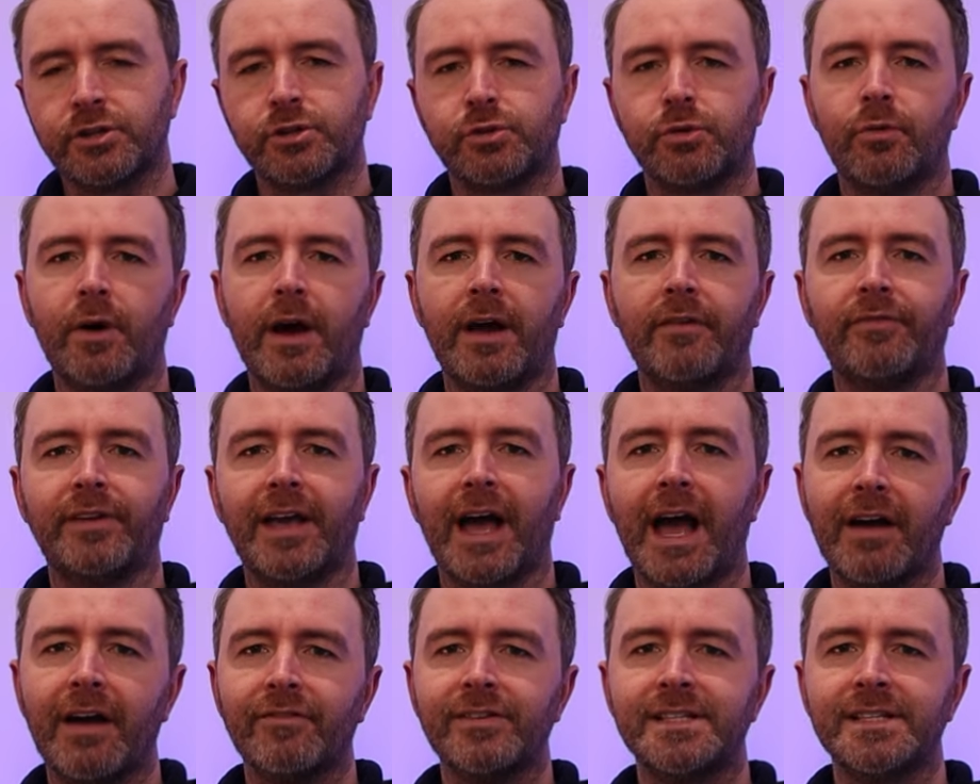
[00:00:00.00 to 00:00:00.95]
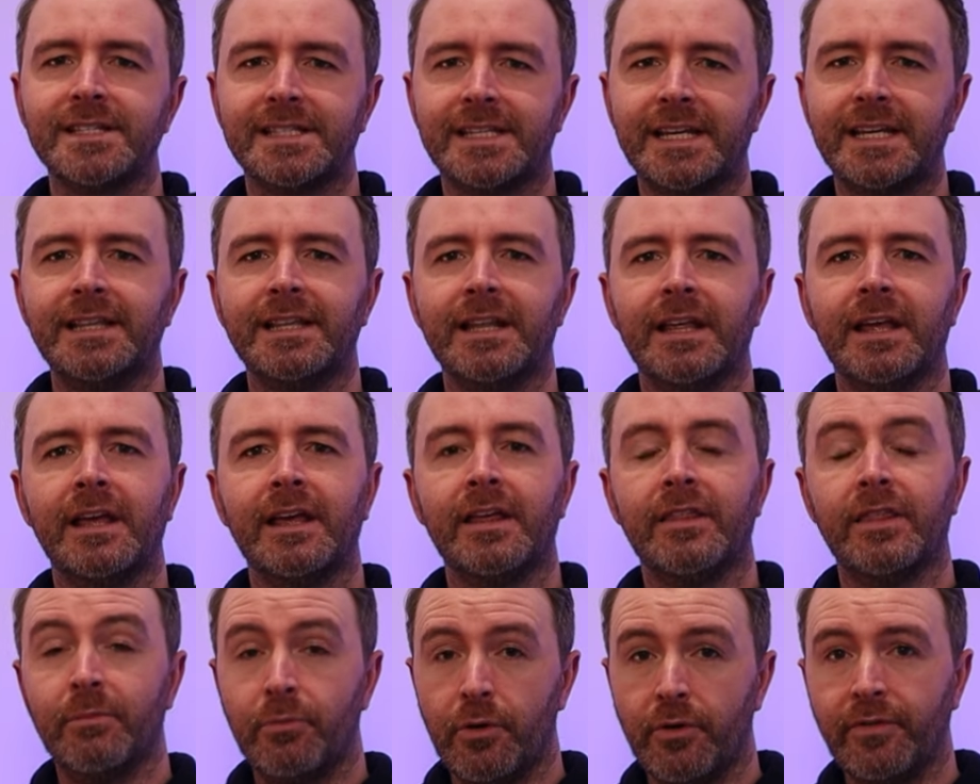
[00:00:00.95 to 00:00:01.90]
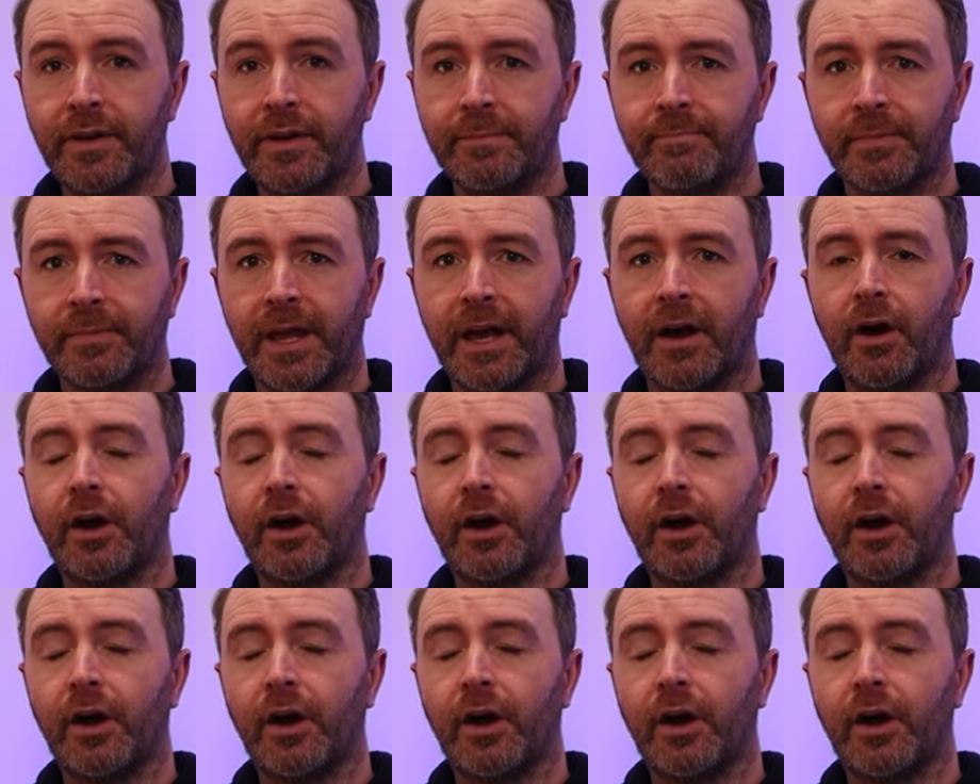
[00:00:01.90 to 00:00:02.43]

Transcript: So if you haven't seen the movie,